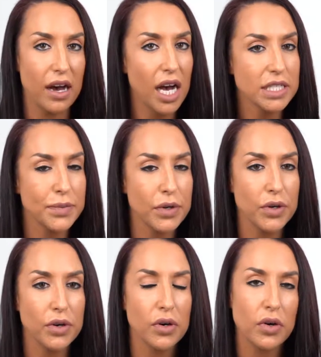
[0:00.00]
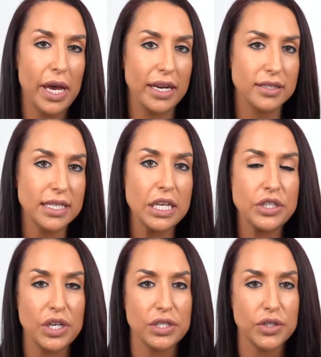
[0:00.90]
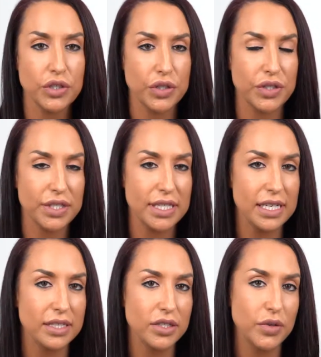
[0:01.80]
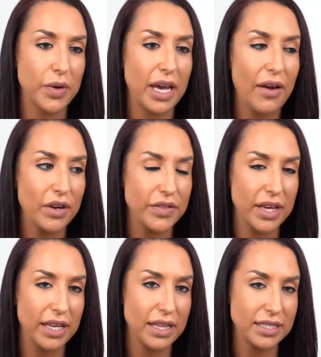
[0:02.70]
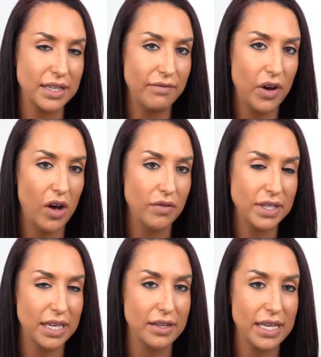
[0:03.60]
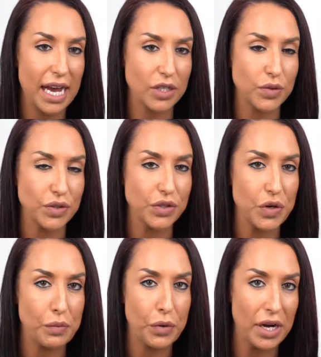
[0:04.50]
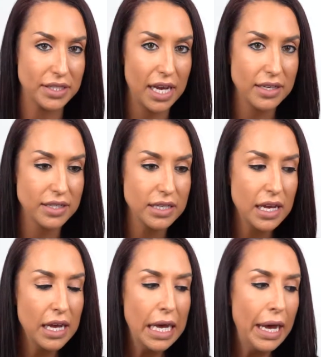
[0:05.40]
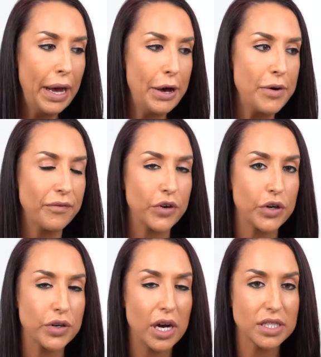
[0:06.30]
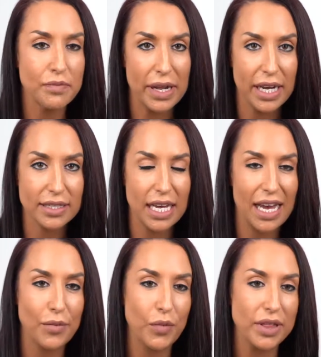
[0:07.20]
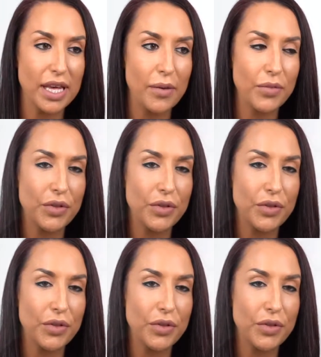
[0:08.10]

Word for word: the hospital, anesthesia, surgical assist, doing everything that's involved in the actual surgery process. Um, for her cosmetics, I am with them